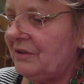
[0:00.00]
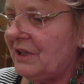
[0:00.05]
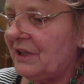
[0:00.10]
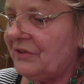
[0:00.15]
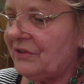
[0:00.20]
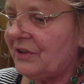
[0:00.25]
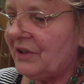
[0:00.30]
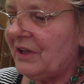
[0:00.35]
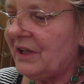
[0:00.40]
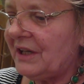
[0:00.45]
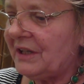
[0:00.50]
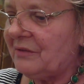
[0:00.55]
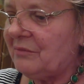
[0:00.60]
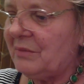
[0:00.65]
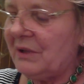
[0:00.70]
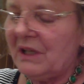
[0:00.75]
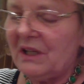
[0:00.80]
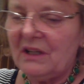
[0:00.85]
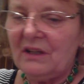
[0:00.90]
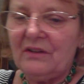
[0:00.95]
doesn't like
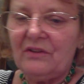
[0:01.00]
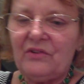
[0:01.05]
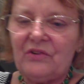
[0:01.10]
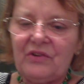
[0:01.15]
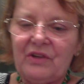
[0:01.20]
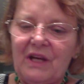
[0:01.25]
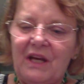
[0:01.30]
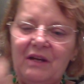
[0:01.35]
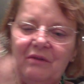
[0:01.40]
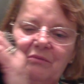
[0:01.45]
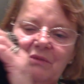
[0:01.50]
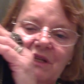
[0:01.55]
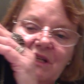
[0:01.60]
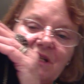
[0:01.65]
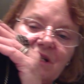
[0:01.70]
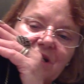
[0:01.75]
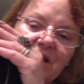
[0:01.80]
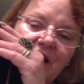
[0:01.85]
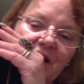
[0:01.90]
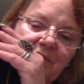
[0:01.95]
big
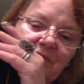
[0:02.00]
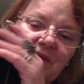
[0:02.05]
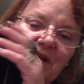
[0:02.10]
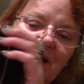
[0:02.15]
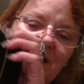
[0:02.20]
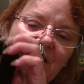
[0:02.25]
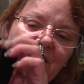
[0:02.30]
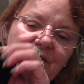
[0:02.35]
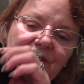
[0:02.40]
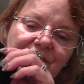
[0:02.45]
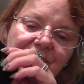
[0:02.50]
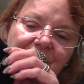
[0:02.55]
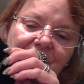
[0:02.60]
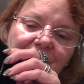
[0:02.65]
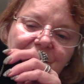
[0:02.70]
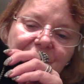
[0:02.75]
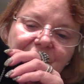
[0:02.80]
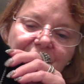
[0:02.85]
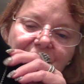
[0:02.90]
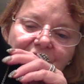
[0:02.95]
statement type
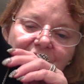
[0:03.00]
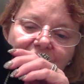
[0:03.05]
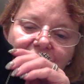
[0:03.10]
necklaces.